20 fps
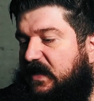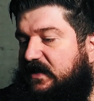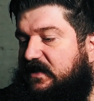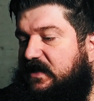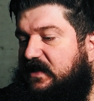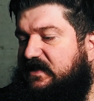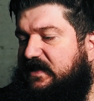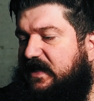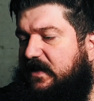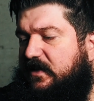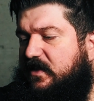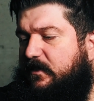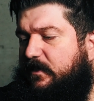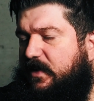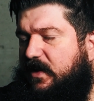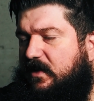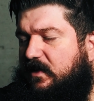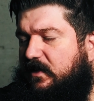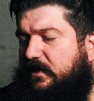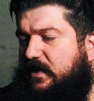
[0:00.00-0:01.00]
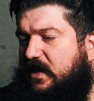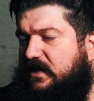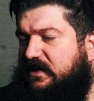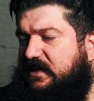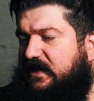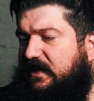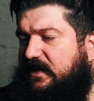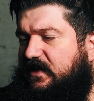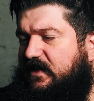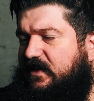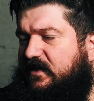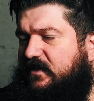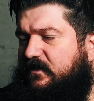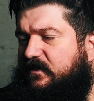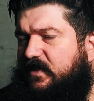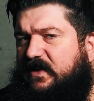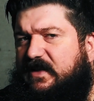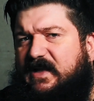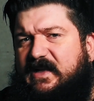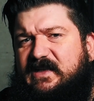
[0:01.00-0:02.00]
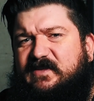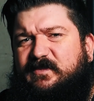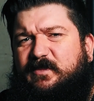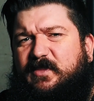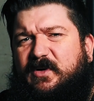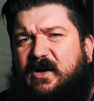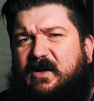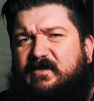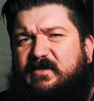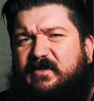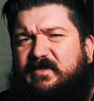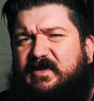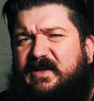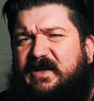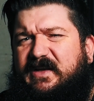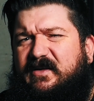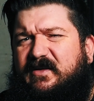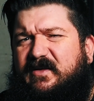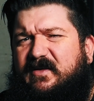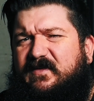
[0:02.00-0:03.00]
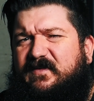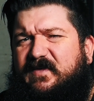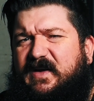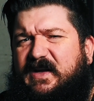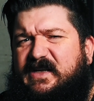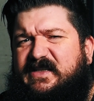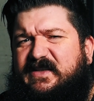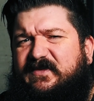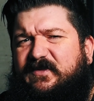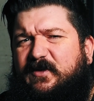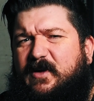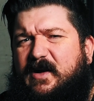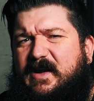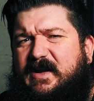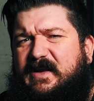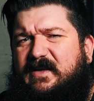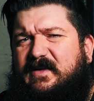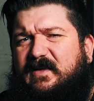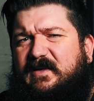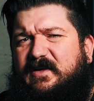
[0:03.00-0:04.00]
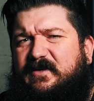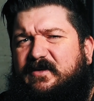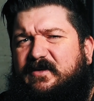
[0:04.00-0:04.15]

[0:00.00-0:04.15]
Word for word: It does say on the bottle not to eat it, but that's probably good advice for any glue.